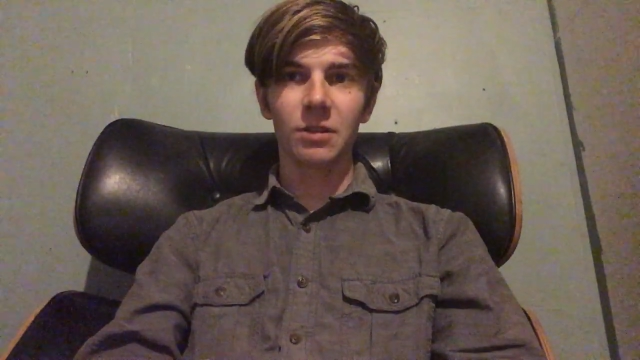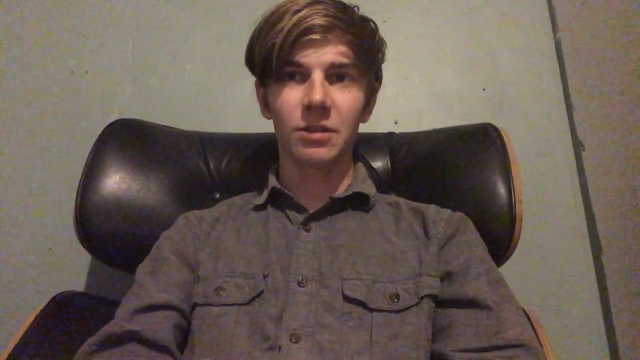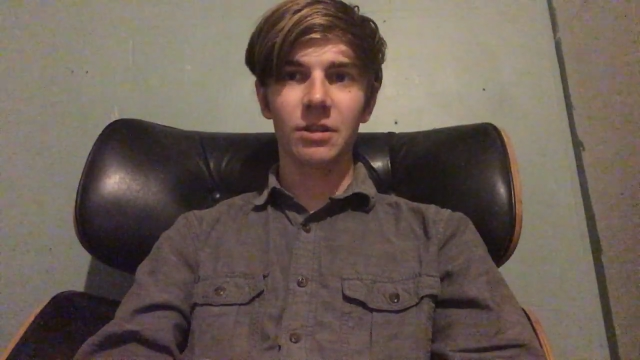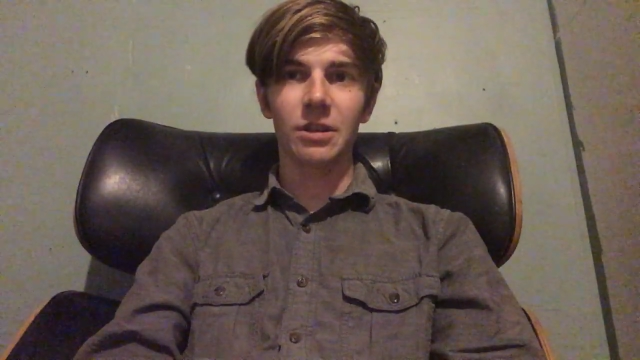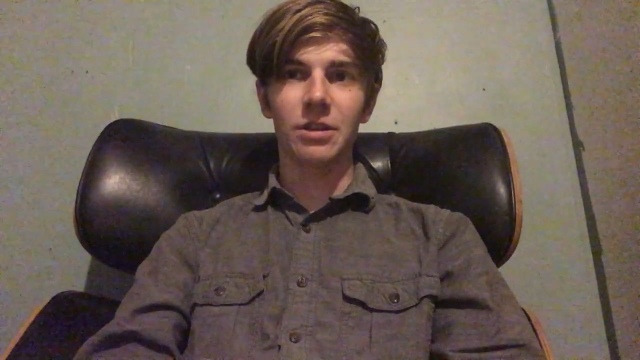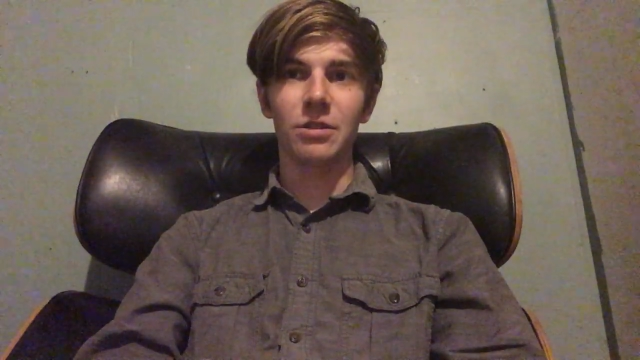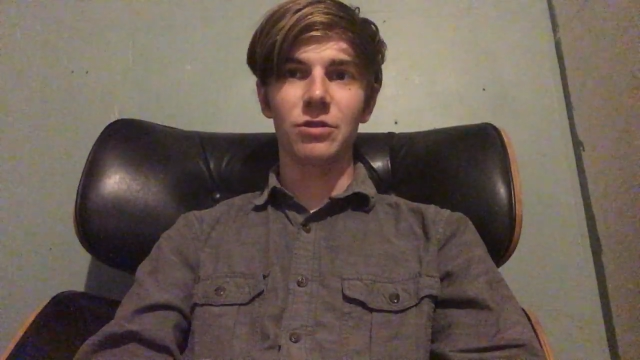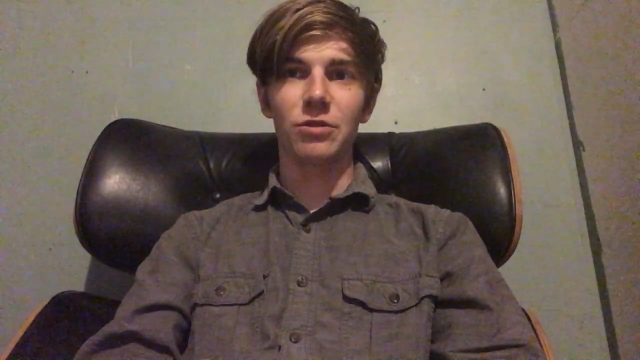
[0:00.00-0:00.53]

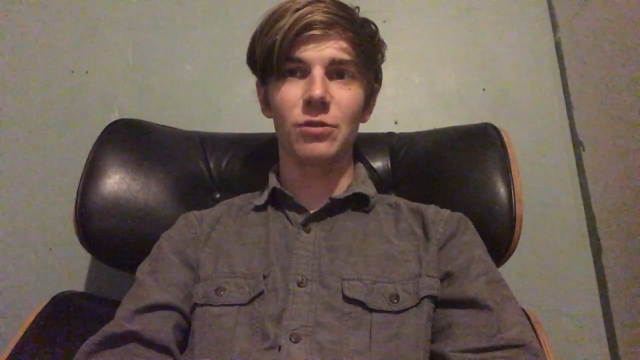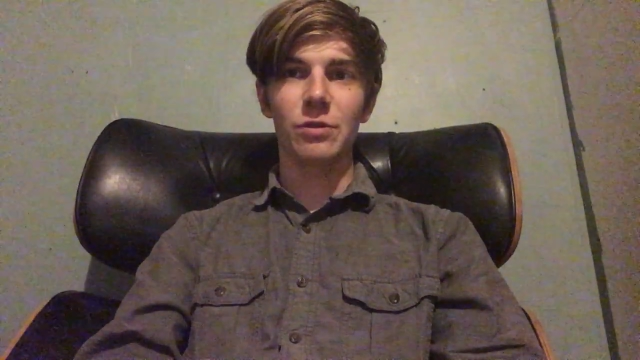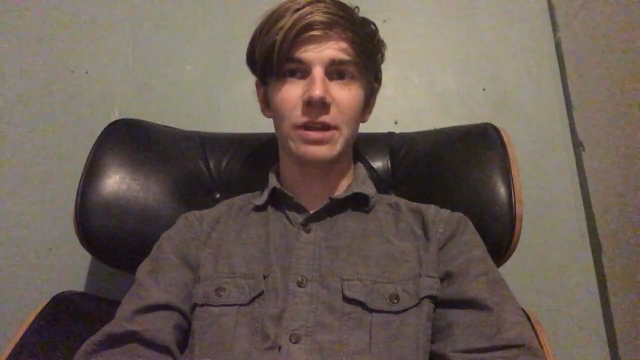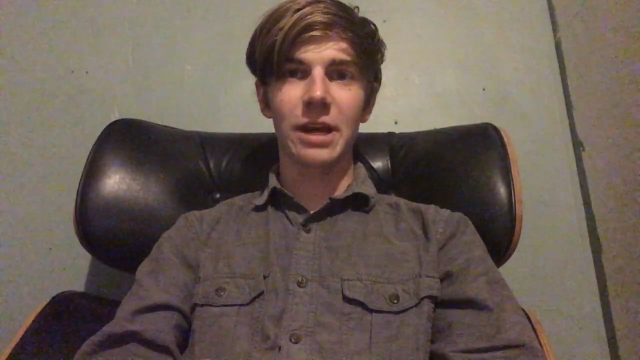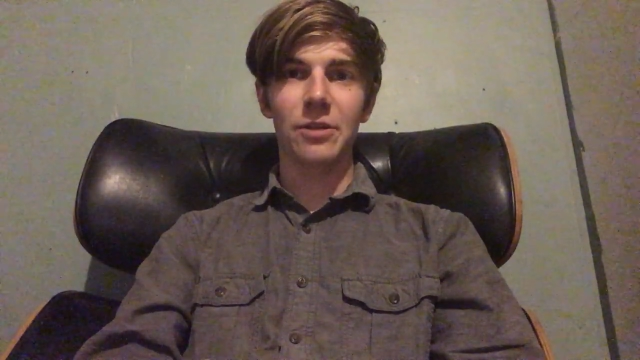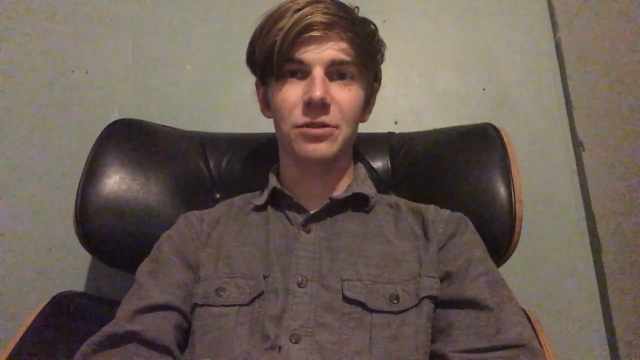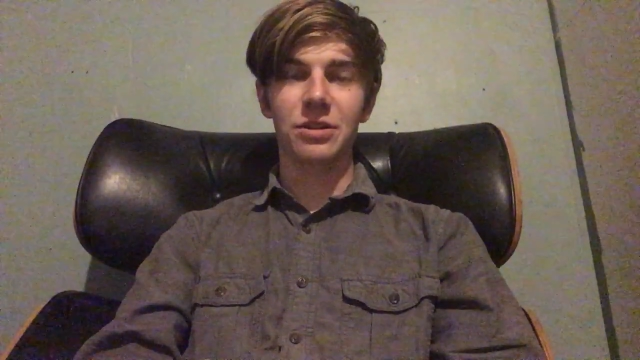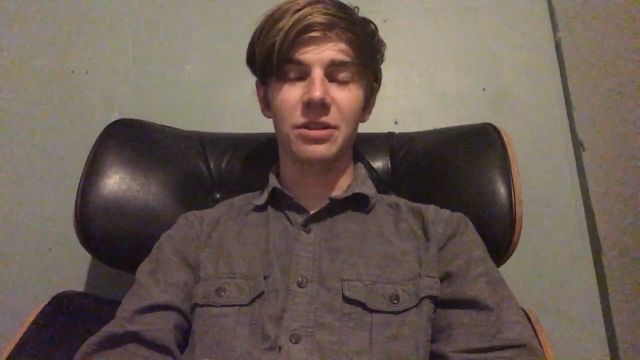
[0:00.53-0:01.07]
Then in
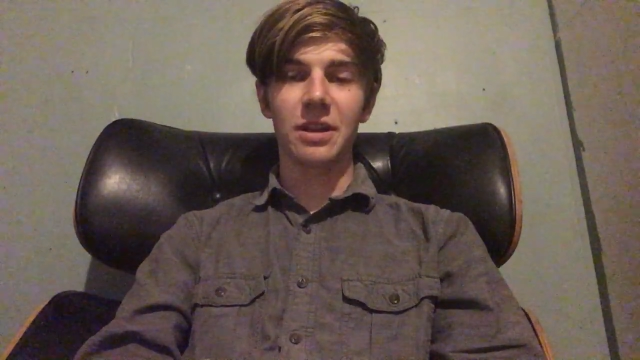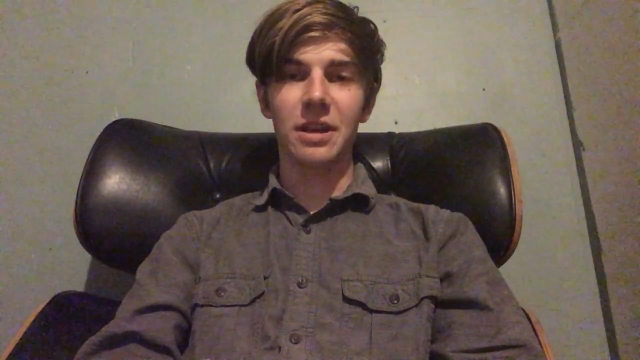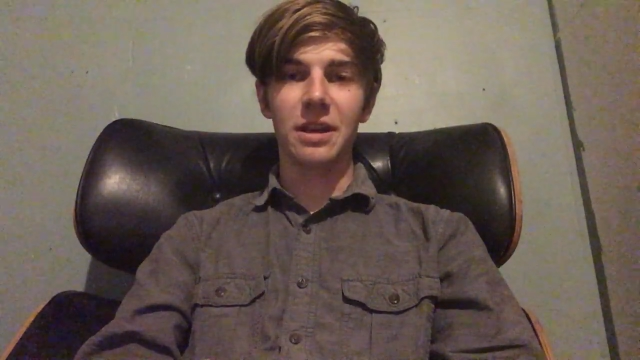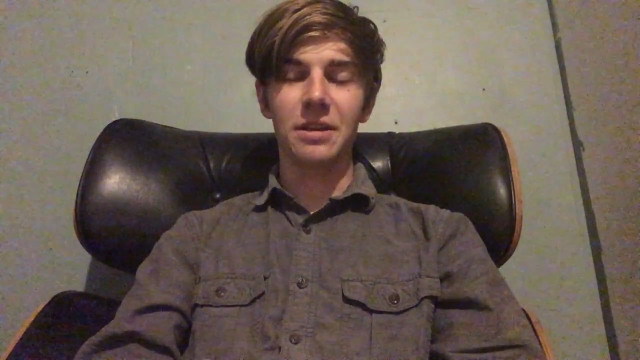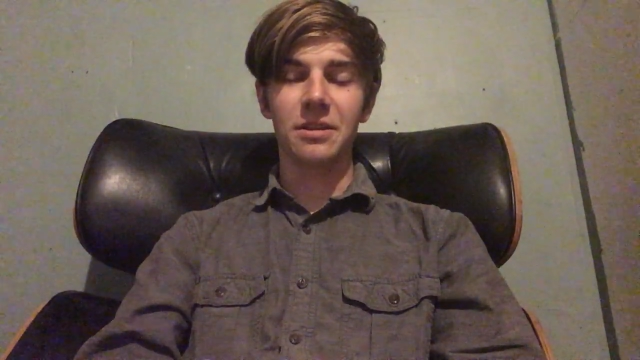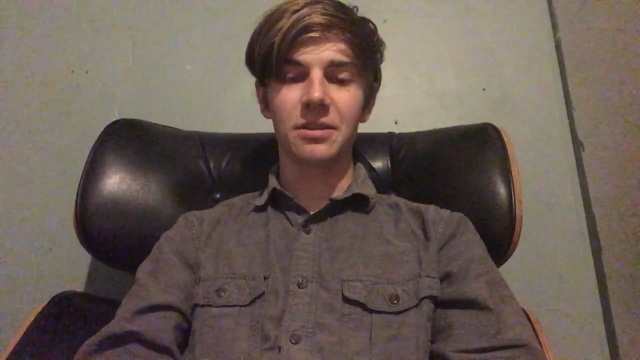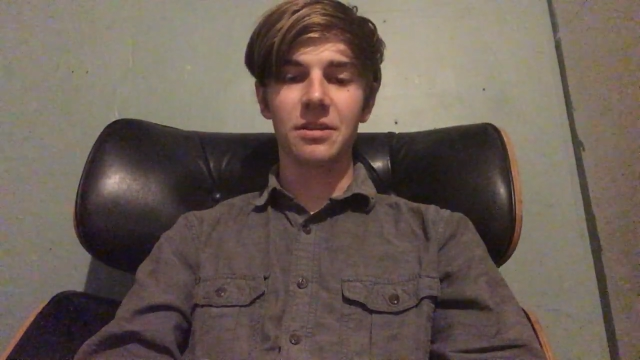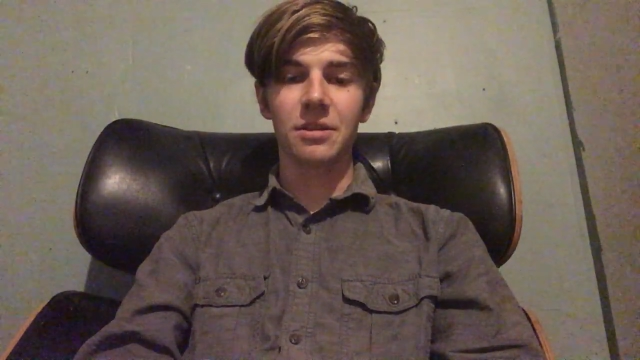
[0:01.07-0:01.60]

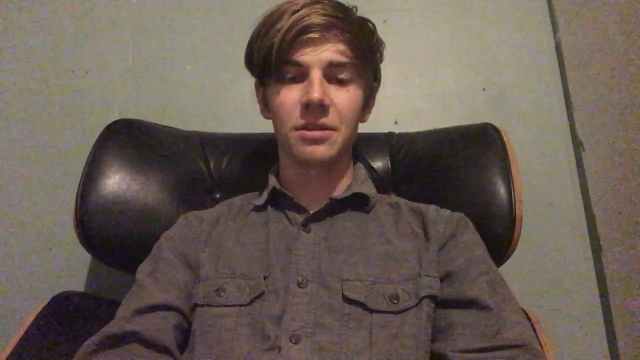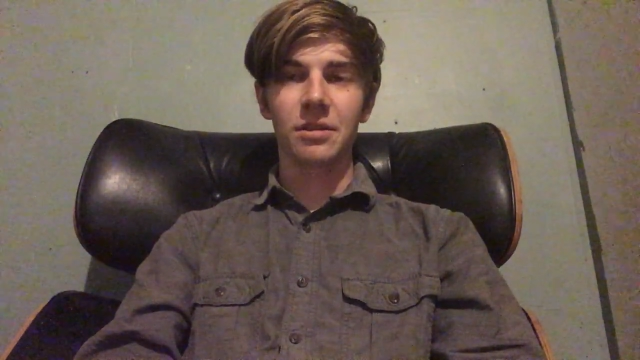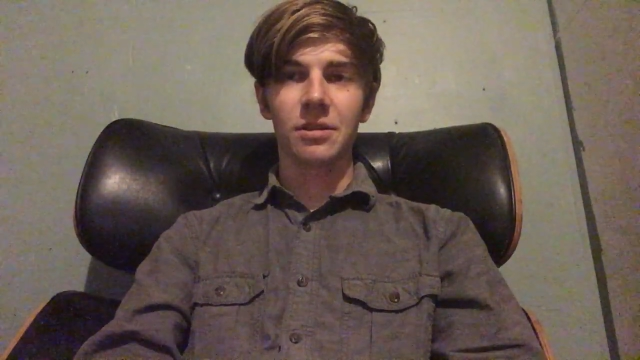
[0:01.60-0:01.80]
2008,